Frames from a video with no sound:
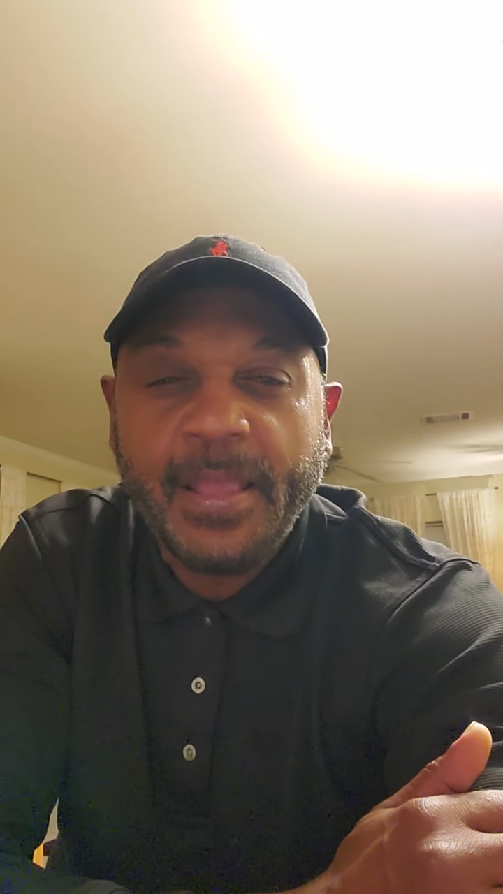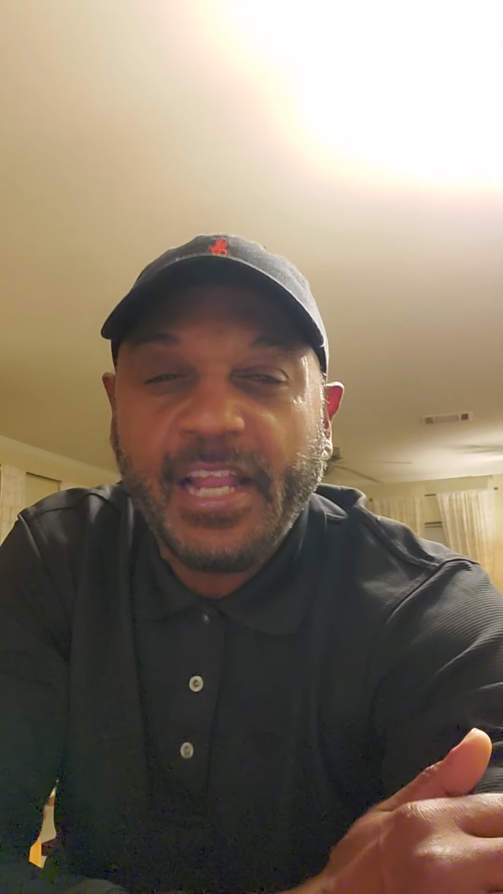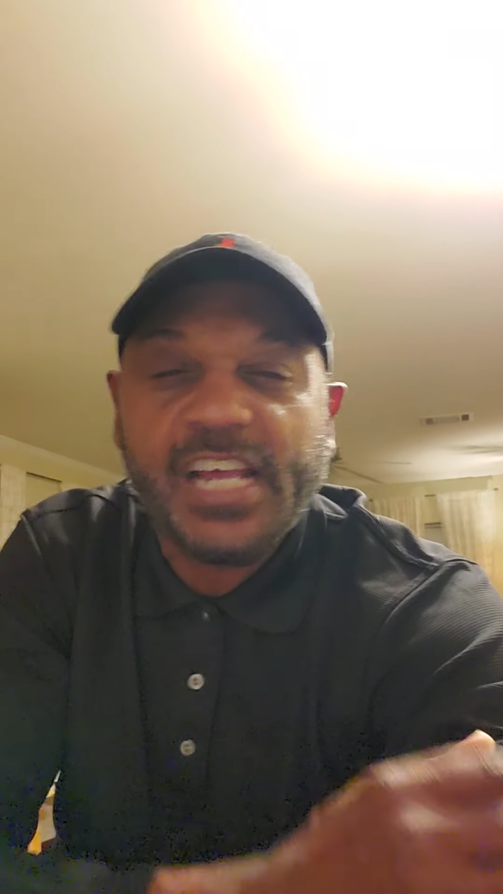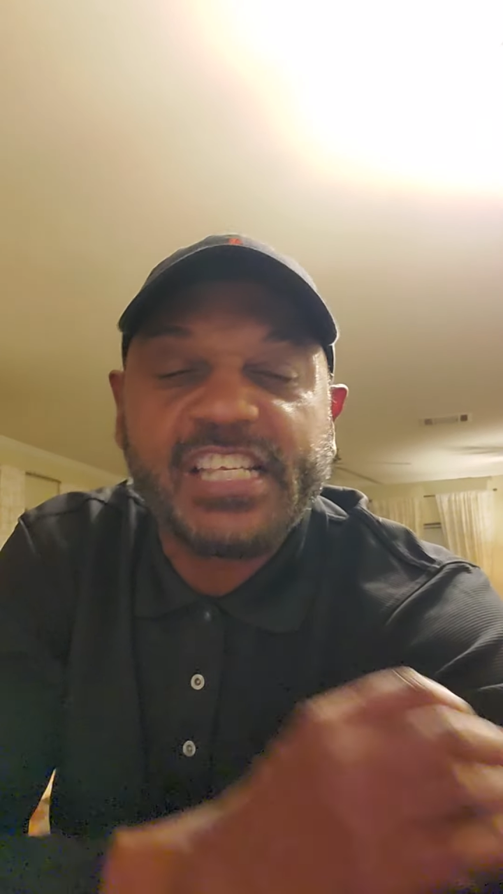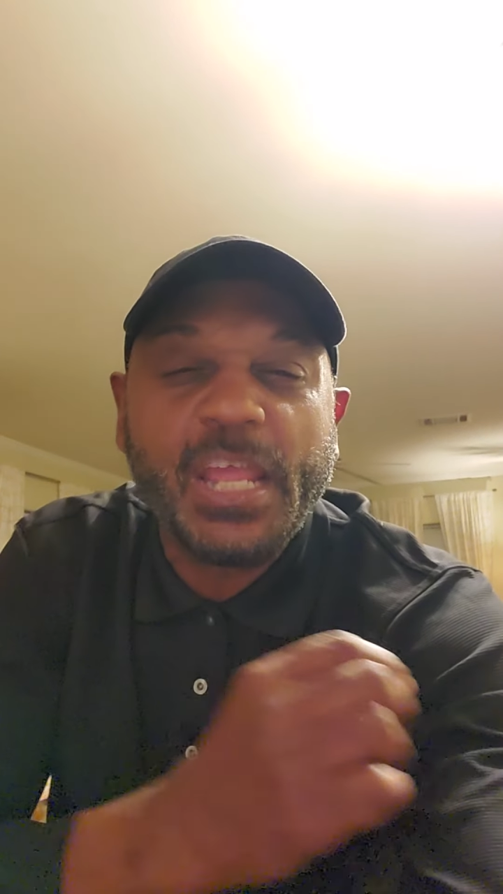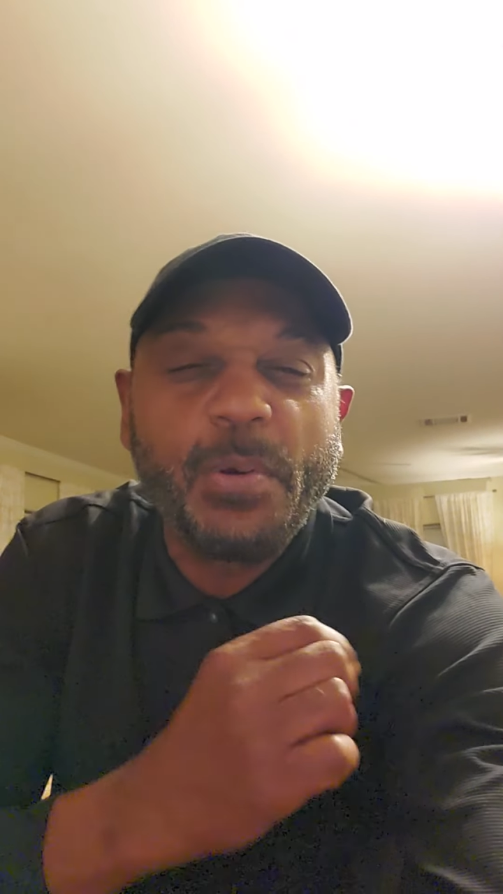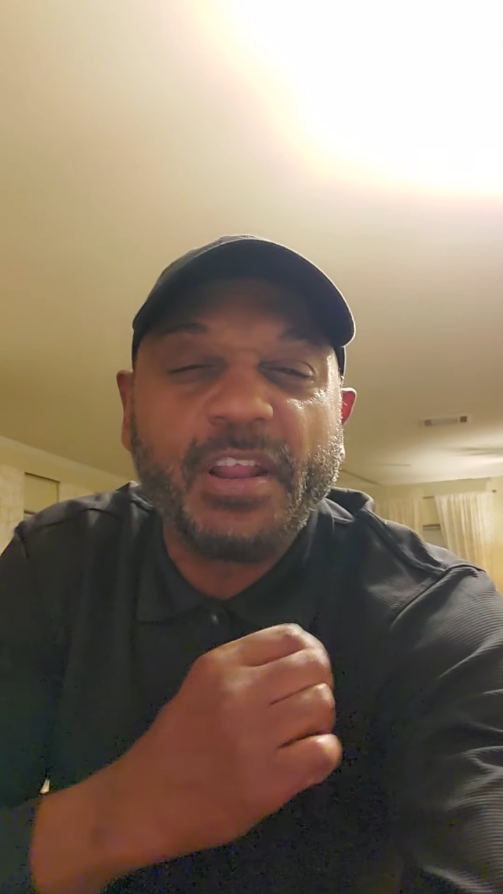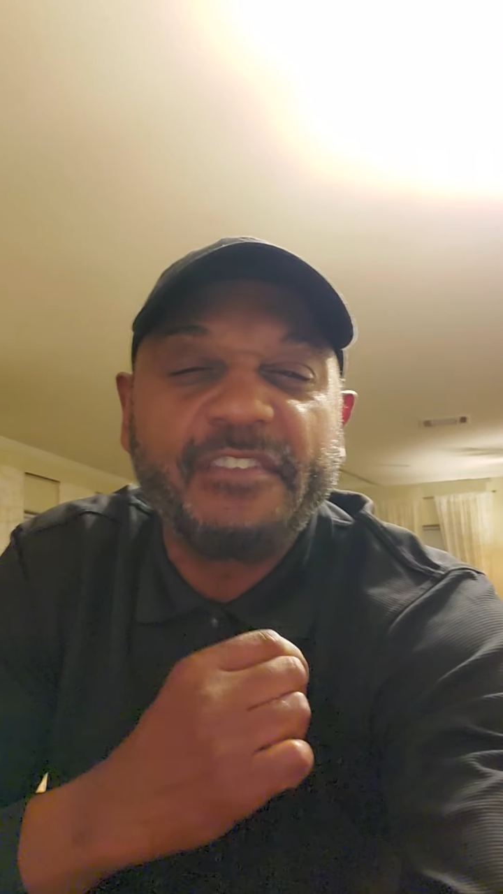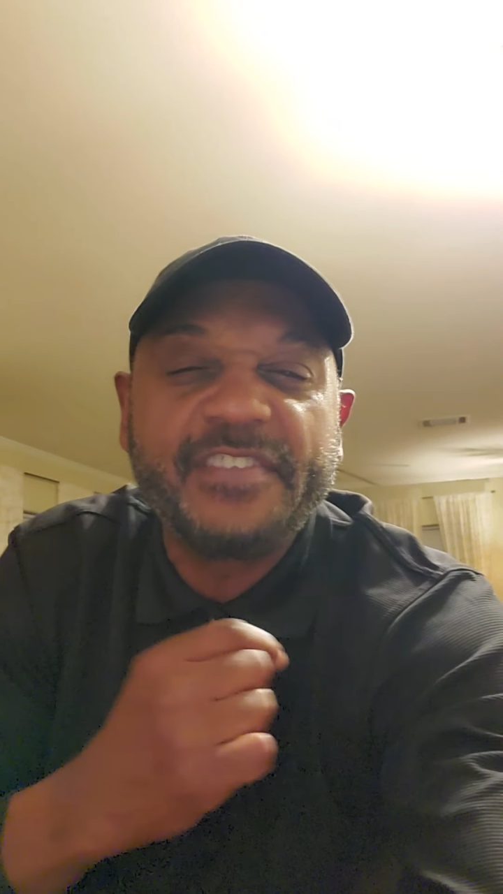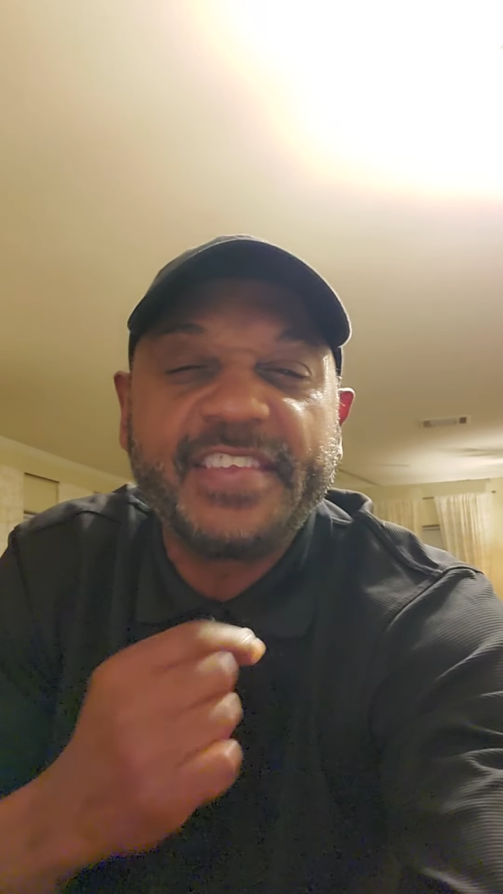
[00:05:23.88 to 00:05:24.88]
Because he would
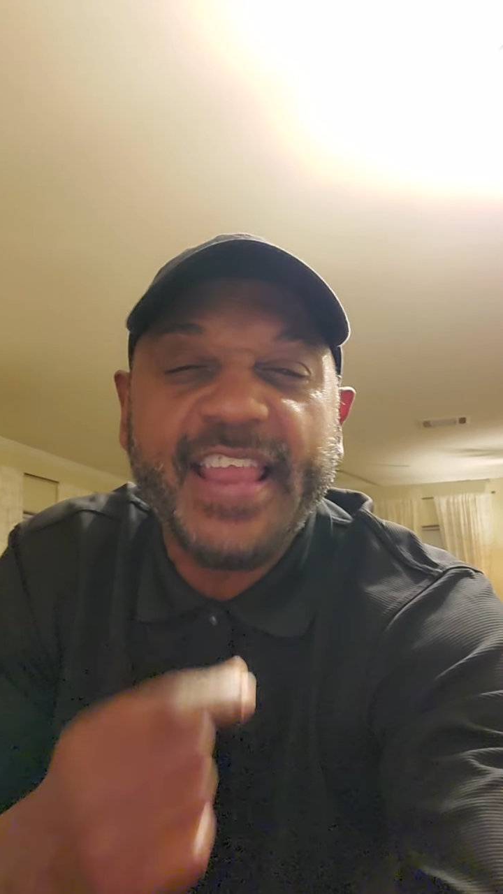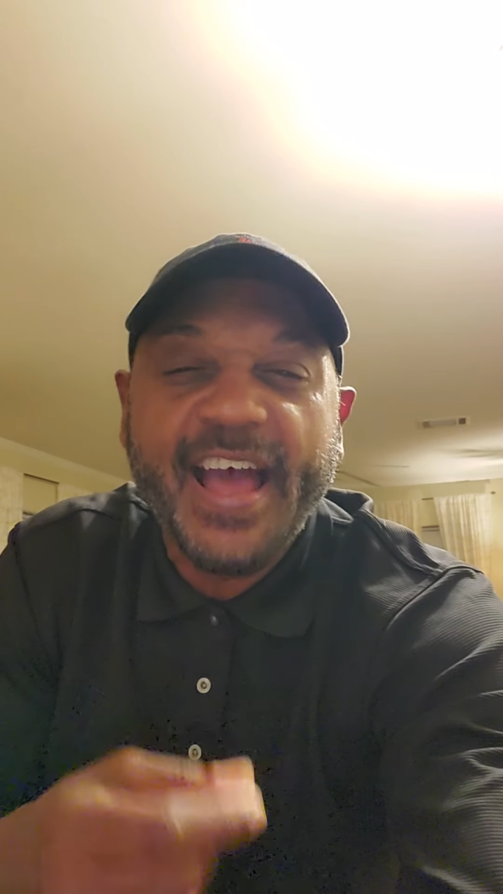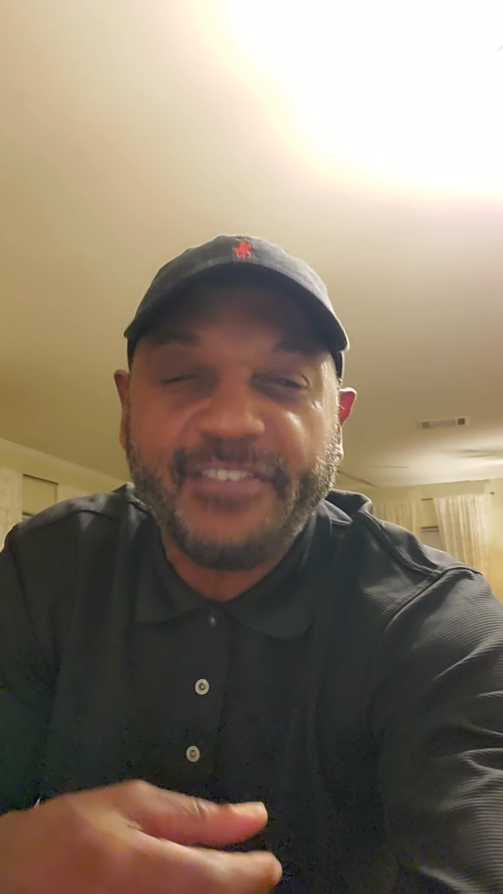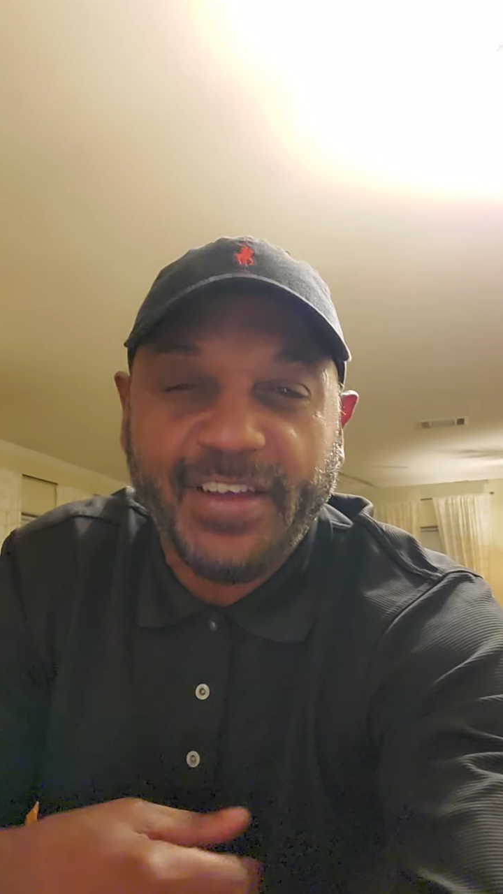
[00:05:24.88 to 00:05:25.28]
have never